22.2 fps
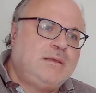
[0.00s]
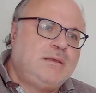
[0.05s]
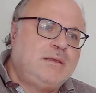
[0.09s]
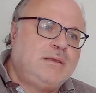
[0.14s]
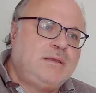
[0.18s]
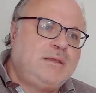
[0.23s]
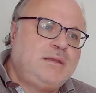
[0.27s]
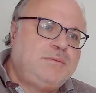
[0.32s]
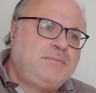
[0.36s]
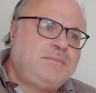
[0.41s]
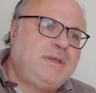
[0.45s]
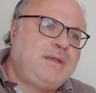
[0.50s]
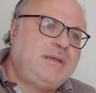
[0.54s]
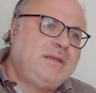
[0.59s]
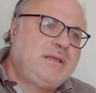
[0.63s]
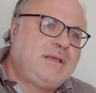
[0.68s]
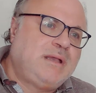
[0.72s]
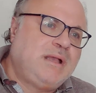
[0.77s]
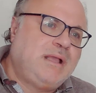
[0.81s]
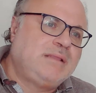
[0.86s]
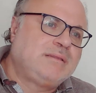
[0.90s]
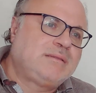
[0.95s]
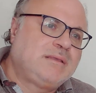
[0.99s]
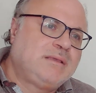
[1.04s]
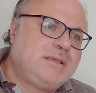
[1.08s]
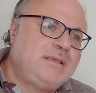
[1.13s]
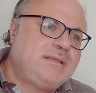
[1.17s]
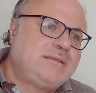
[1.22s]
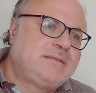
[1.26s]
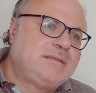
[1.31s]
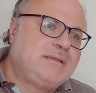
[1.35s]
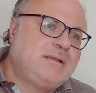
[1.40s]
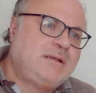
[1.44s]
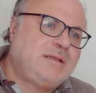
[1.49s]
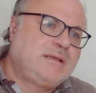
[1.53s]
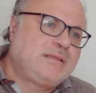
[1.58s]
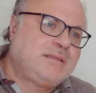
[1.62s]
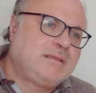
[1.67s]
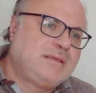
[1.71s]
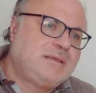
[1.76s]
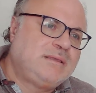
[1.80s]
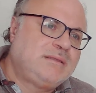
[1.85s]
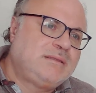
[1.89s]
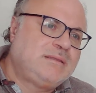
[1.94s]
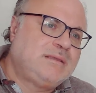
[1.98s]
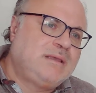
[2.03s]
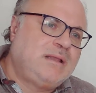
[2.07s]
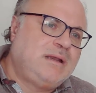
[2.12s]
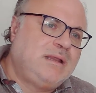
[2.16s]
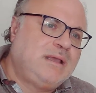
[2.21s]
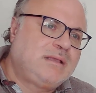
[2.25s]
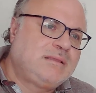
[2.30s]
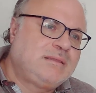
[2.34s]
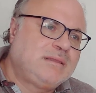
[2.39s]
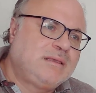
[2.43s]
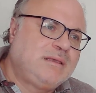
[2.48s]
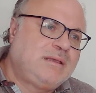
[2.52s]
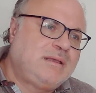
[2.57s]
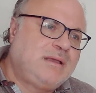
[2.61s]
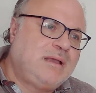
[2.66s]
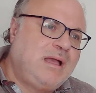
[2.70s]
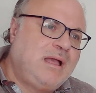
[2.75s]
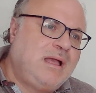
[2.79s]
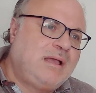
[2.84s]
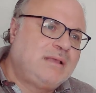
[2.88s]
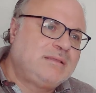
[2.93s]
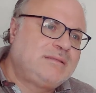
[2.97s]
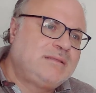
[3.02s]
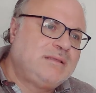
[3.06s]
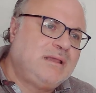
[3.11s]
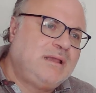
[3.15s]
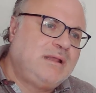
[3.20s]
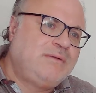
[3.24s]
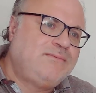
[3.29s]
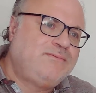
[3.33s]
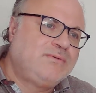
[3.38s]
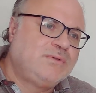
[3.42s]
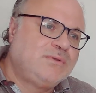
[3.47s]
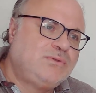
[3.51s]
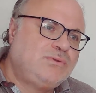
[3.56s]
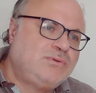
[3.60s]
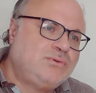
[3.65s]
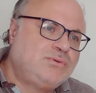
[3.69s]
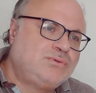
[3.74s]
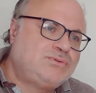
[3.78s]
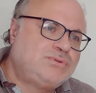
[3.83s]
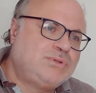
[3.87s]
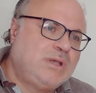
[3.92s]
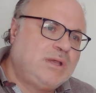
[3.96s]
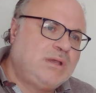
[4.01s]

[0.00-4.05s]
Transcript: In many countries, electric cars help reduce